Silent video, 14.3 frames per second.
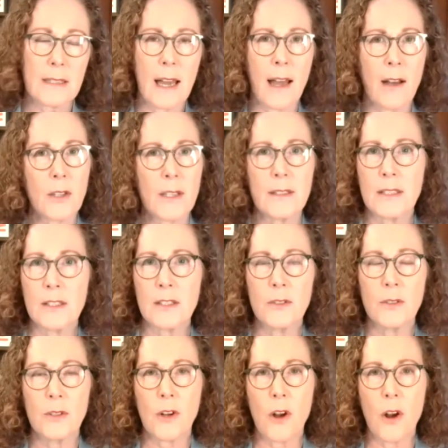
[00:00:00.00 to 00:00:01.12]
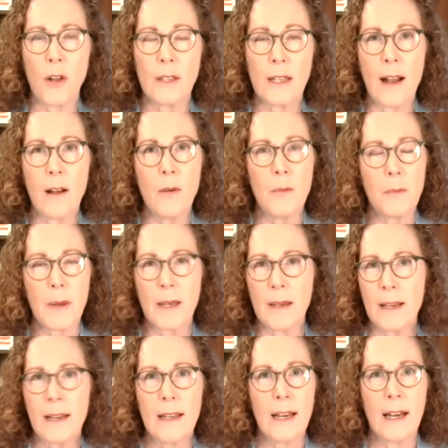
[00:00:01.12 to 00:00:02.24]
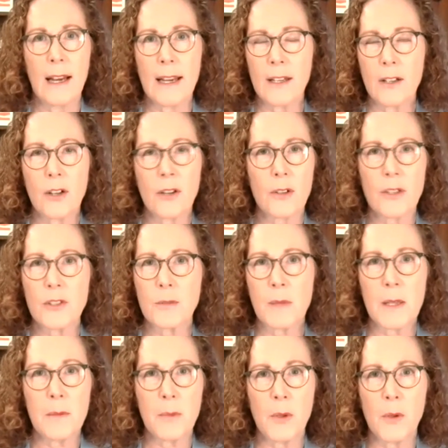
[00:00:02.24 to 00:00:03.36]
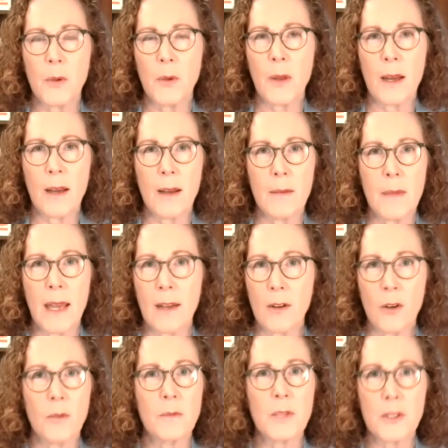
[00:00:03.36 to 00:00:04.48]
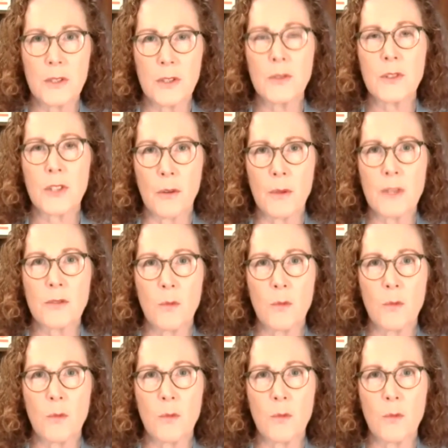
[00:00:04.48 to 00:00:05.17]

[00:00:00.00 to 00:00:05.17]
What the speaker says: I'll continue to call it out, but I encourage people at home to do so as